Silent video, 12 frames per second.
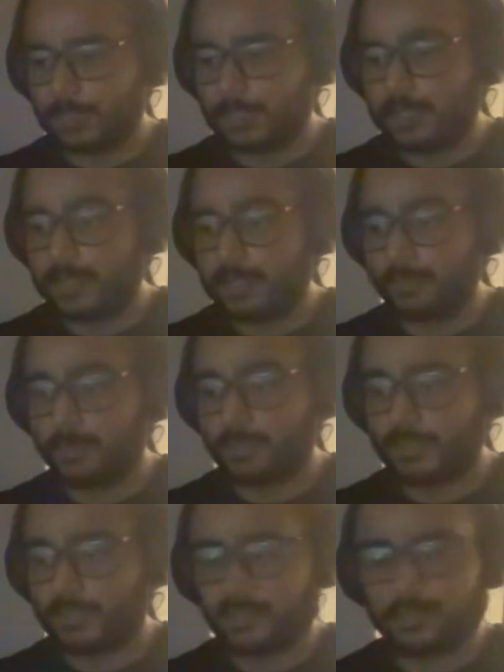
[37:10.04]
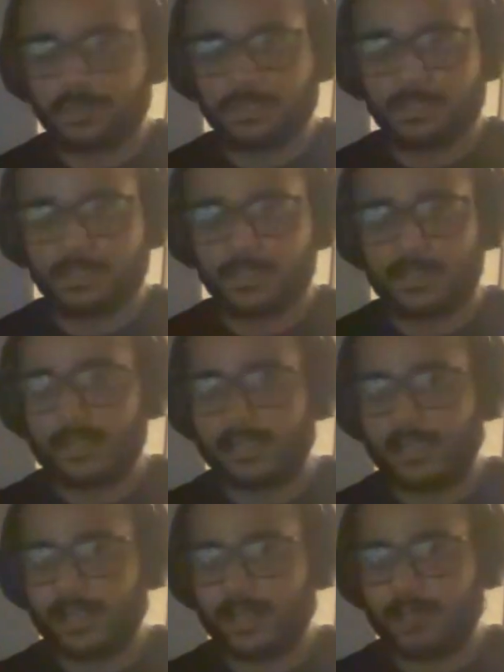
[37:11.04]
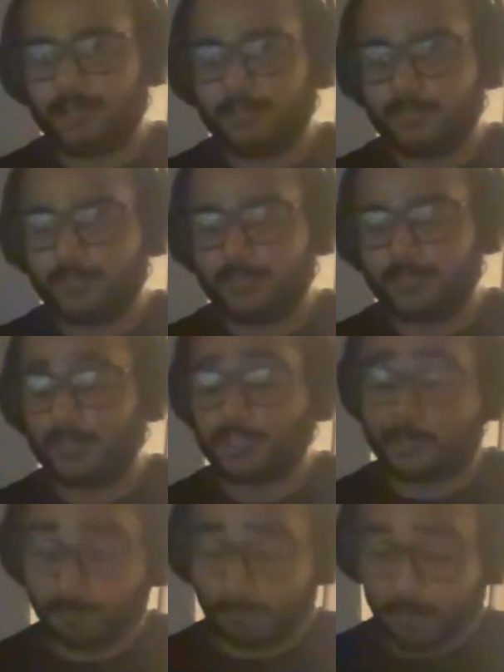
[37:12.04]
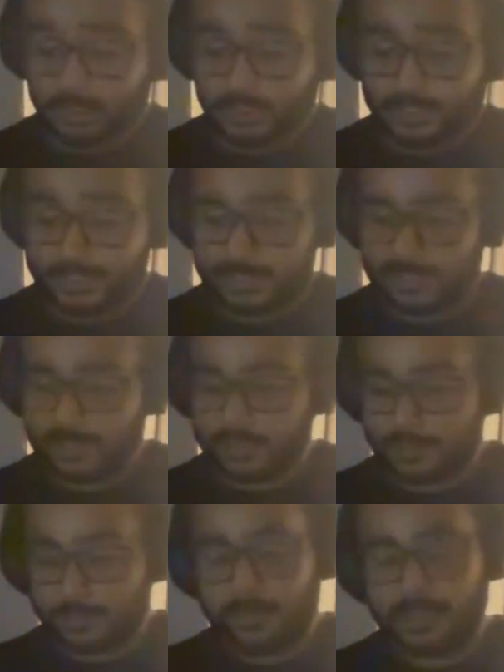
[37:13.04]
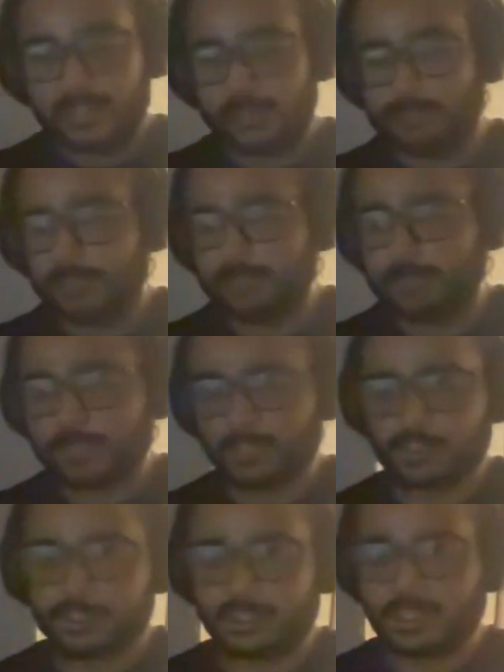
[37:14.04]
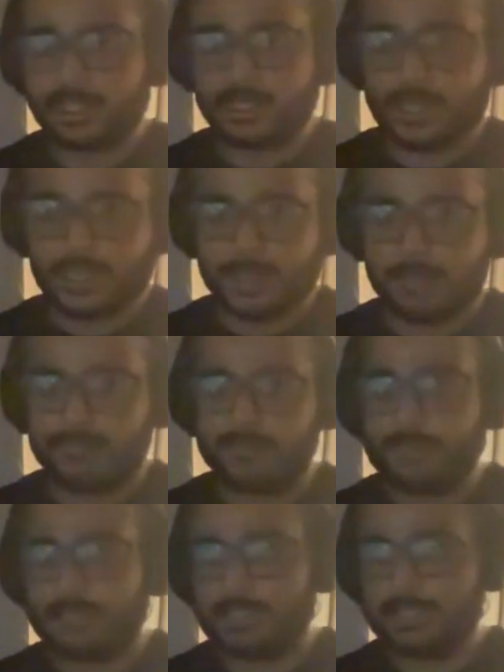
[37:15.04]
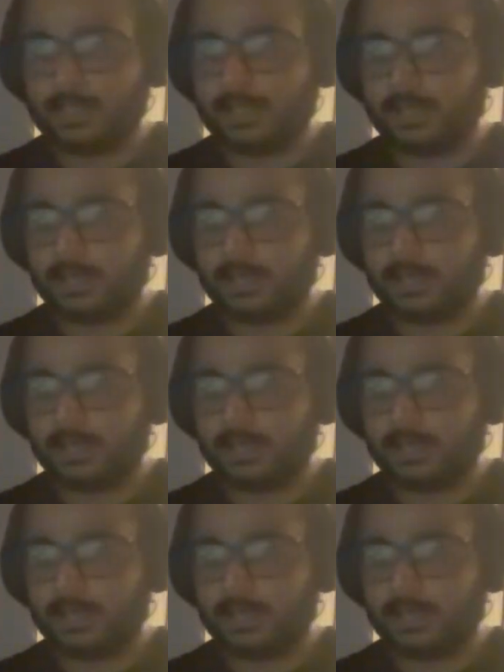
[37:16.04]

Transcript: reporting. And monitoring, reporting, and verification, and MRV